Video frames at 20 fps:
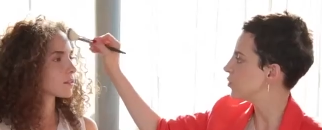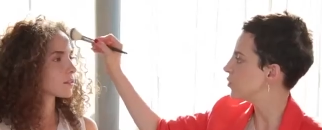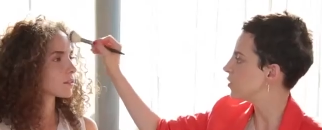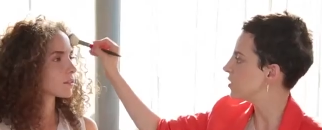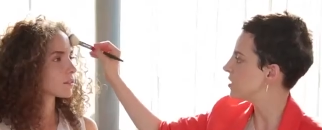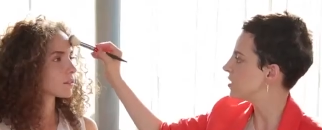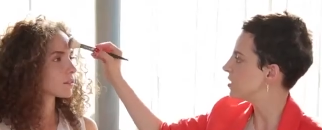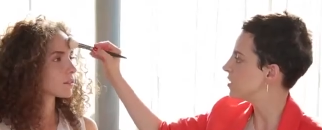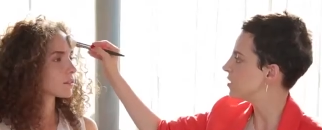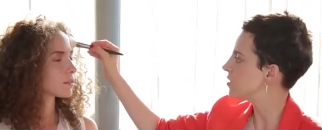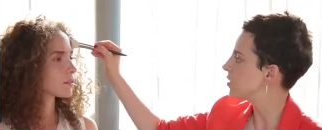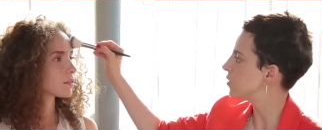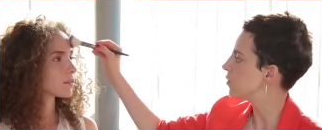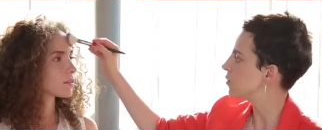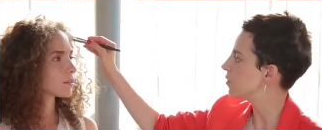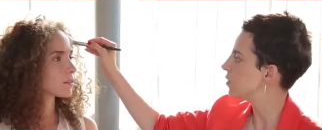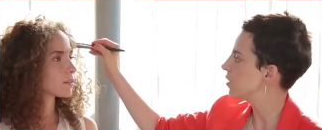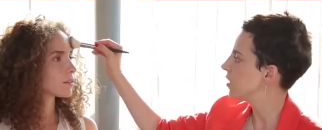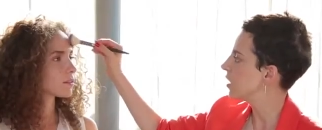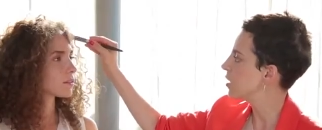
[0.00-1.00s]
Speaker 1: do the
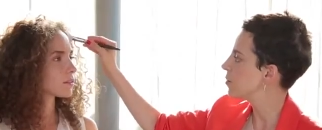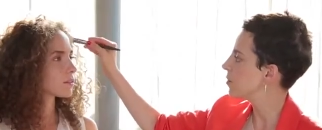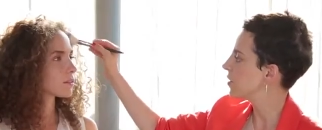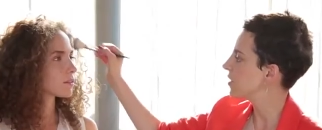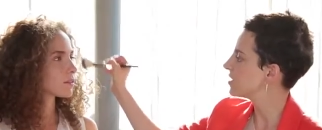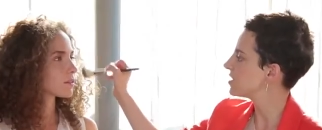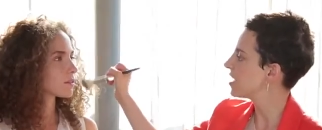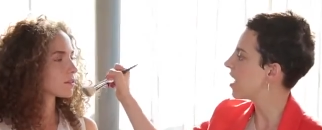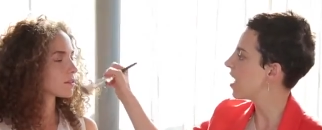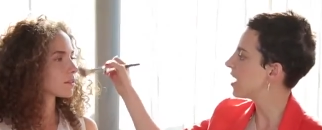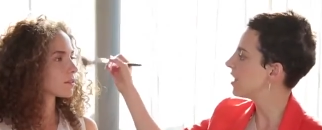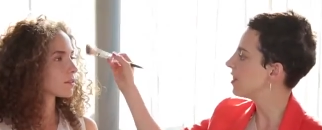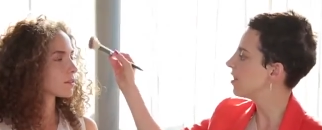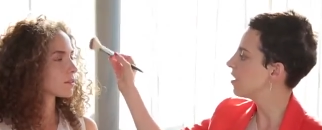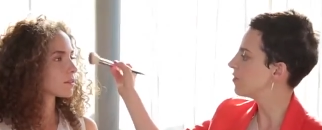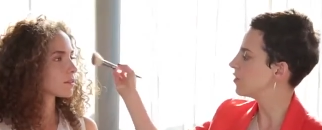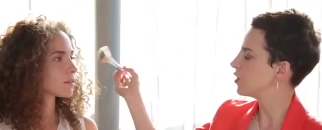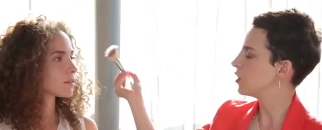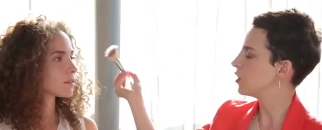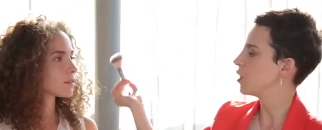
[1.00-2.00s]
T-zone okay. because I
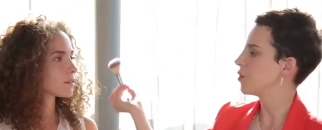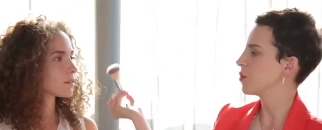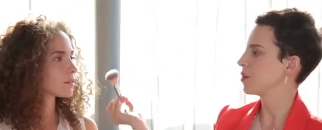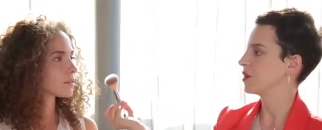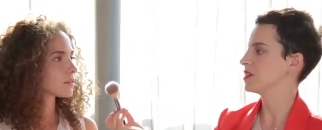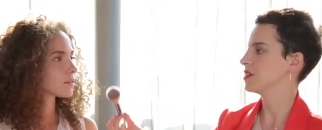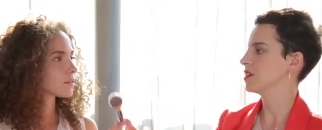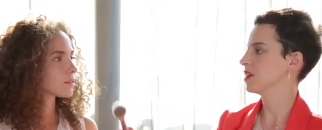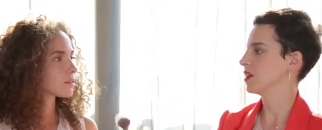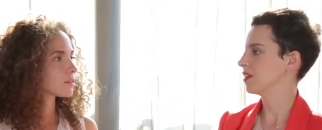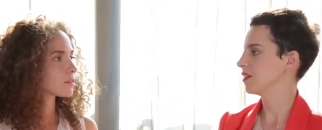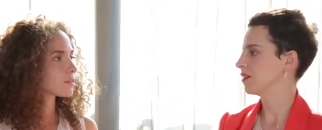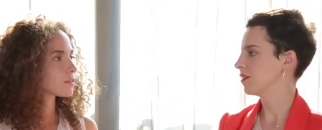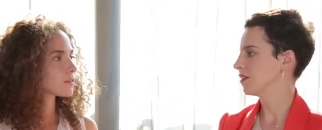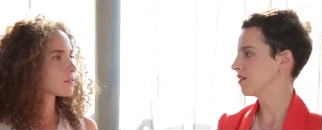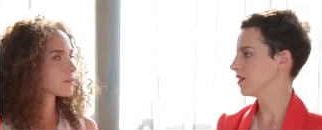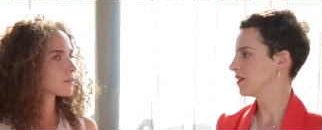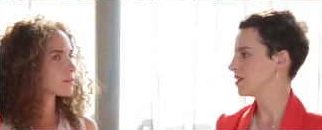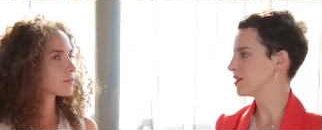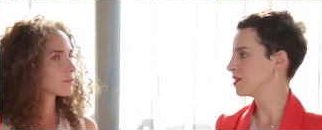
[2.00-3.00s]
love a glowing skin.
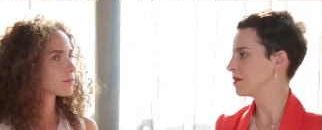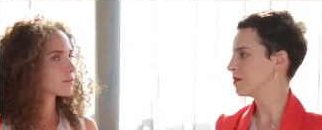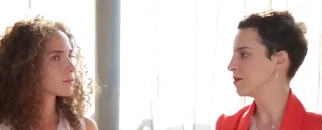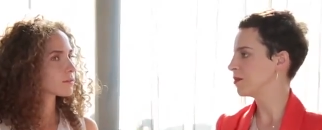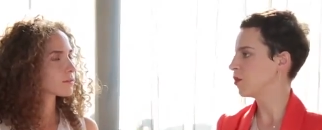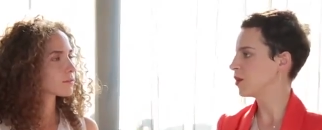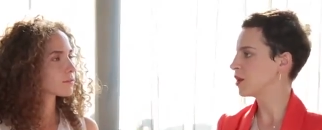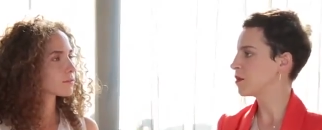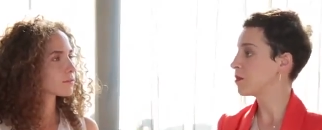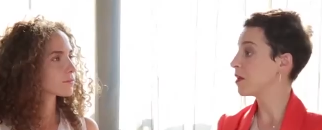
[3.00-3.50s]
That's one